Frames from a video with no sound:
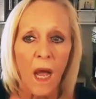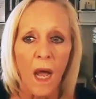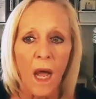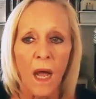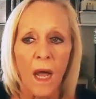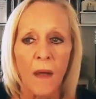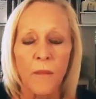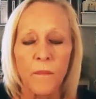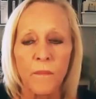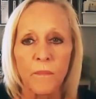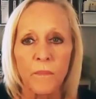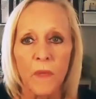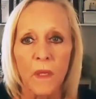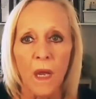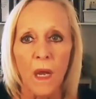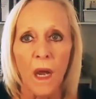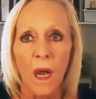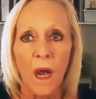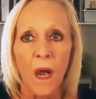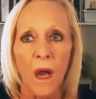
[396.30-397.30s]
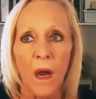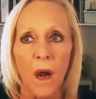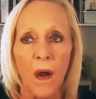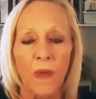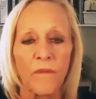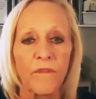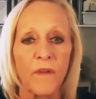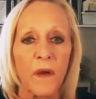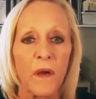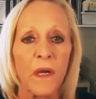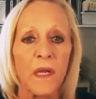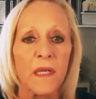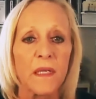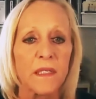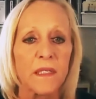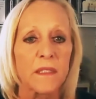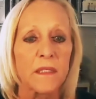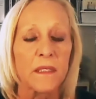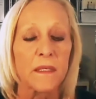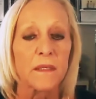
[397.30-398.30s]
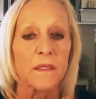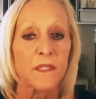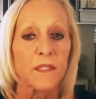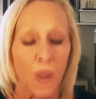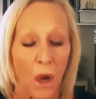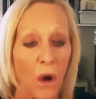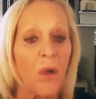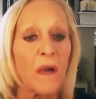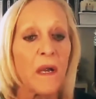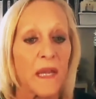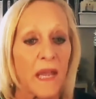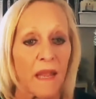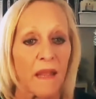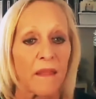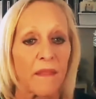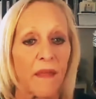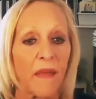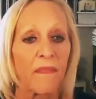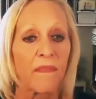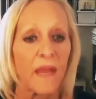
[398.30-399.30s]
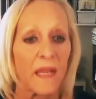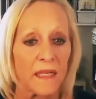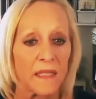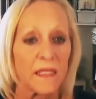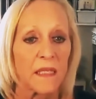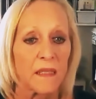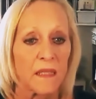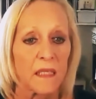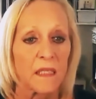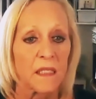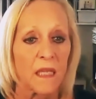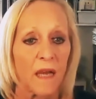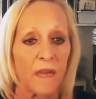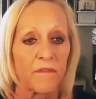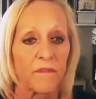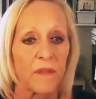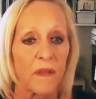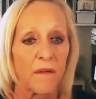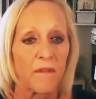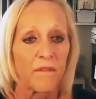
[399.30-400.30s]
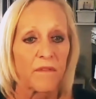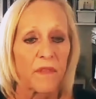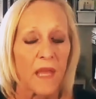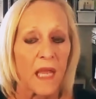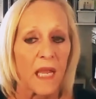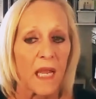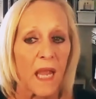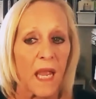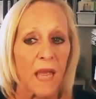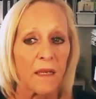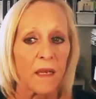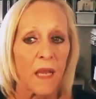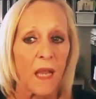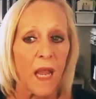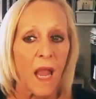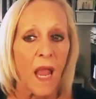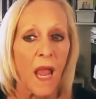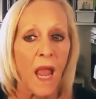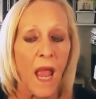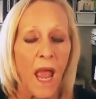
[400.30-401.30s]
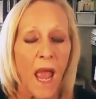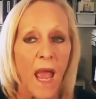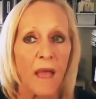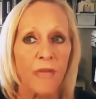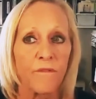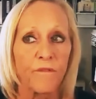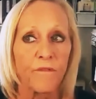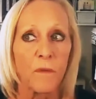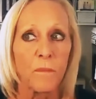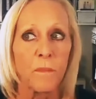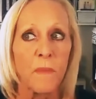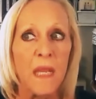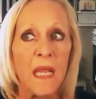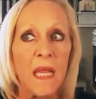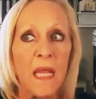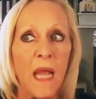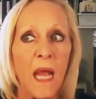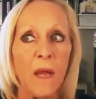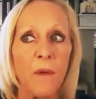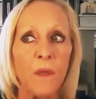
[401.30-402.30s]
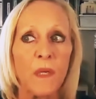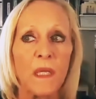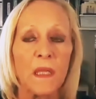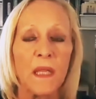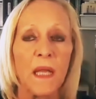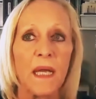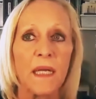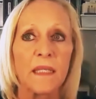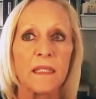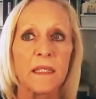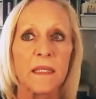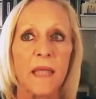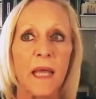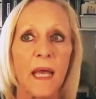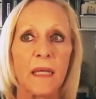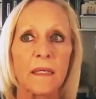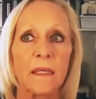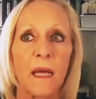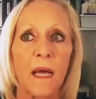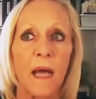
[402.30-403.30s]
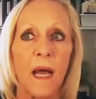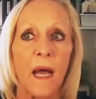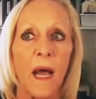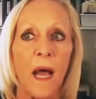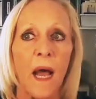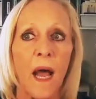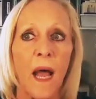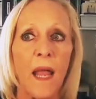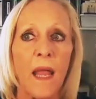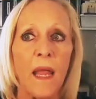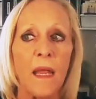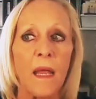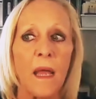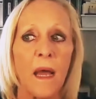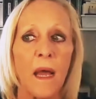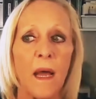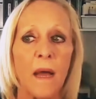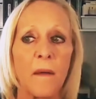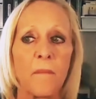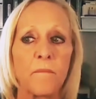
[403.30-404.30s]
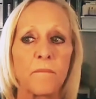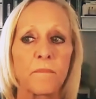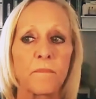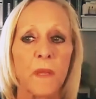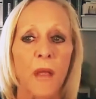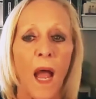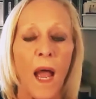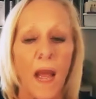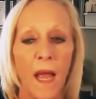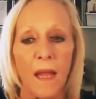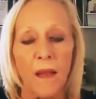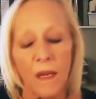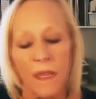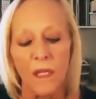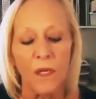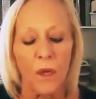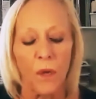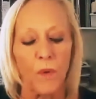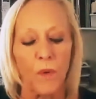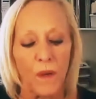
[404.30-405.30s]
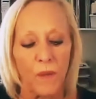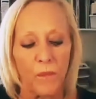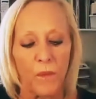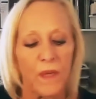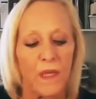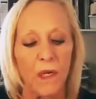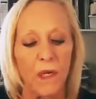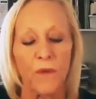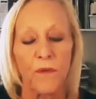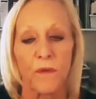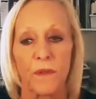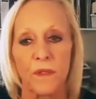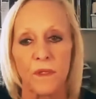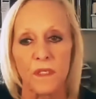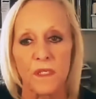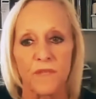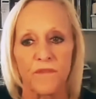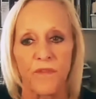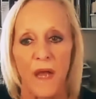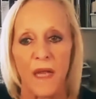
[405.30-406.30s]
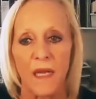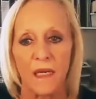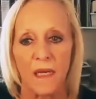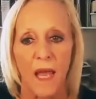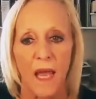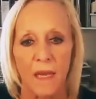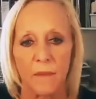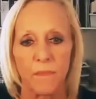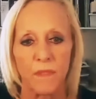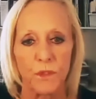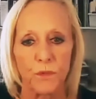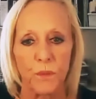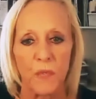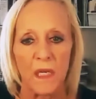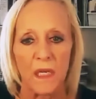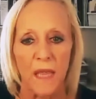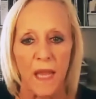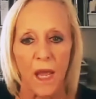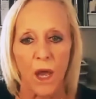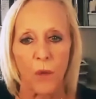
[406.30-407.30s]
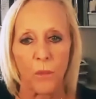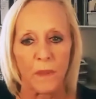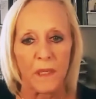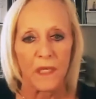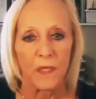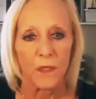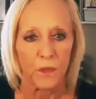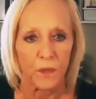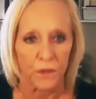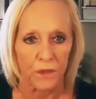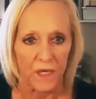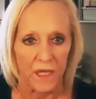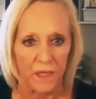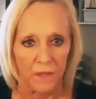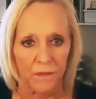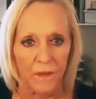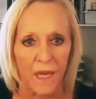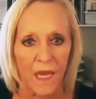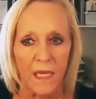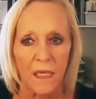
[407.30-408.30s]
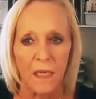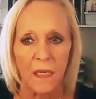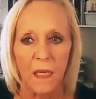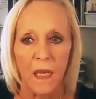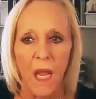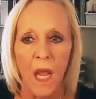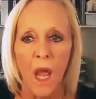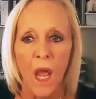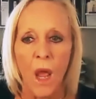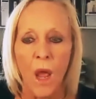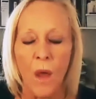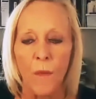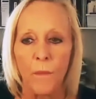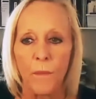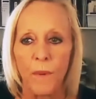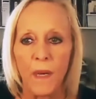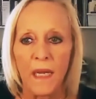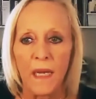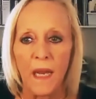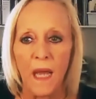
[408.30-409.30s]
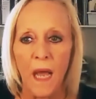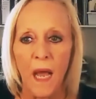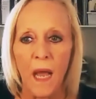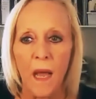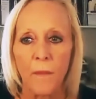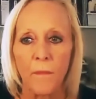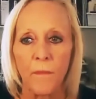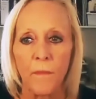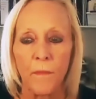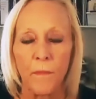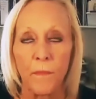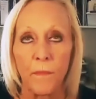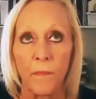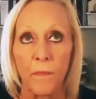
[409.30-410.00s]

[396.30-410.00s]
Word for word: um, are, are very sorry that they did the tough love thing. And and for me, I realized that I, um, I, you know, we know that there's a fine line between helping and hurting, right? But, um,